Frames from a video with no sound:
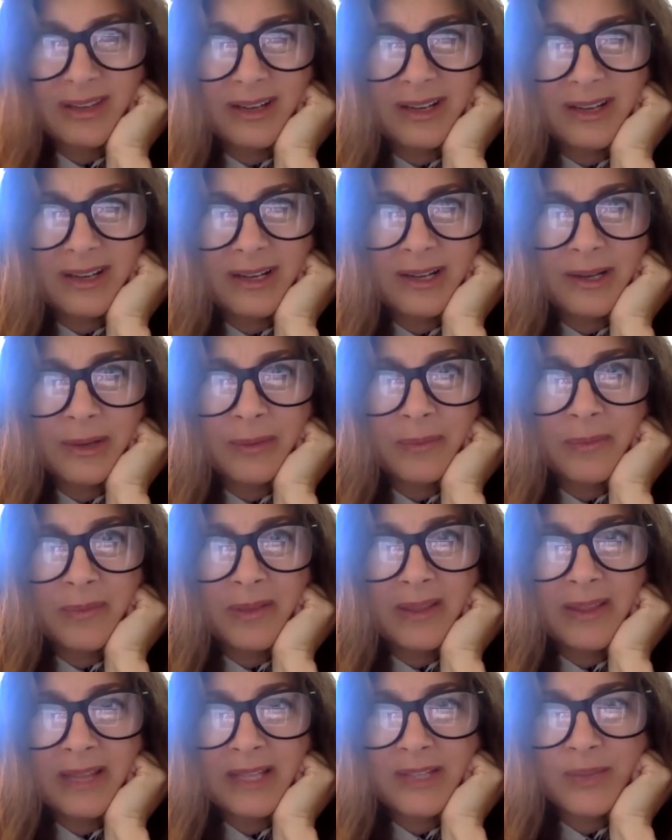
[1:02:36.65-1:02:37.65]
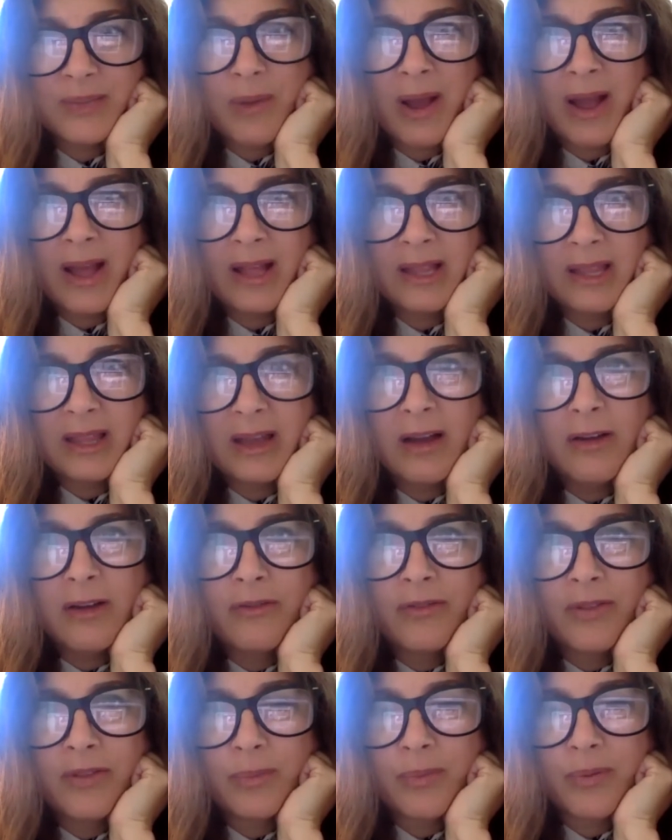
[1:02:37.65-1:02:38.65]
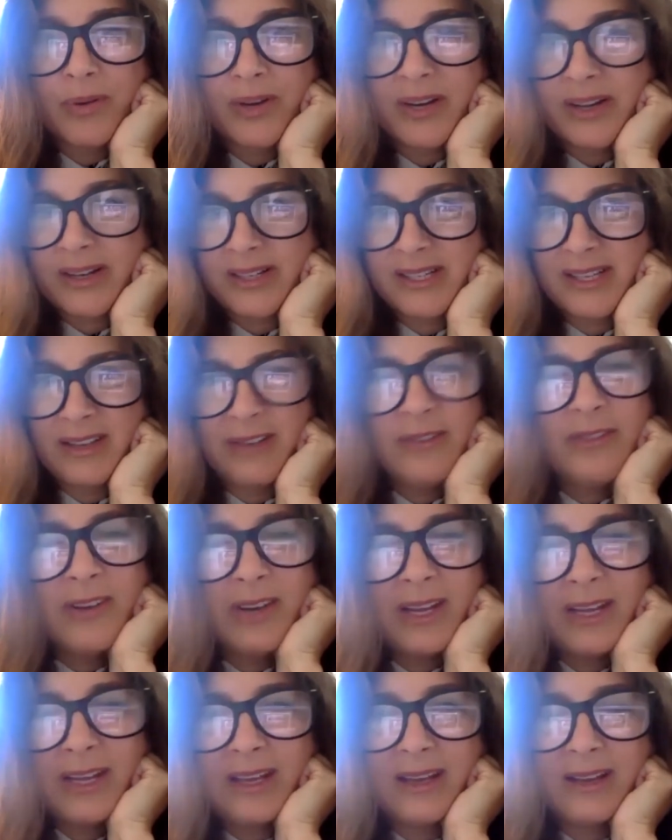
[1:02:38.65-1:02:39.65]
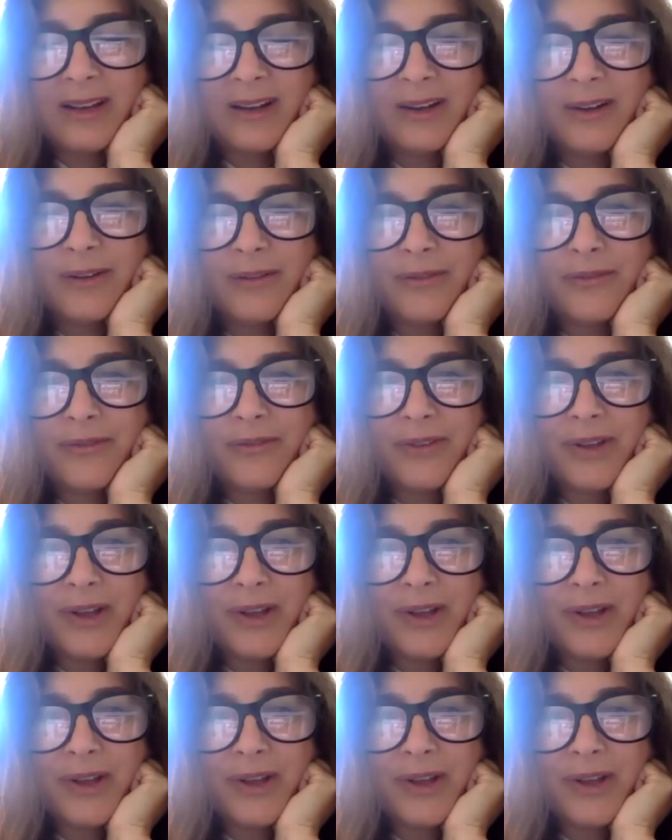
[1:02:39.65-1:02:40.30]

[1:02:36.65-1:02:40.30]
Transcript: And that's why I love the productivity of